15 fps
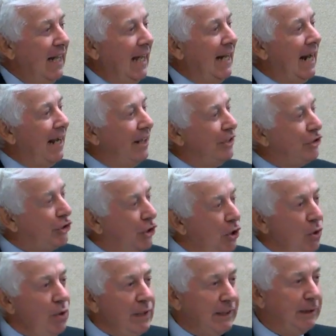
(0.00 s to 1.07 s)
And I had
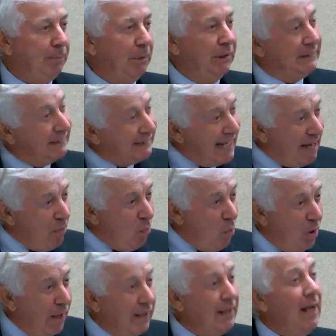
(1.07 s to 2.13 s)
two experiences, not
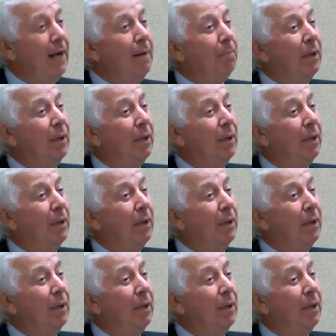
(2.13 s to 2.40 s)
one,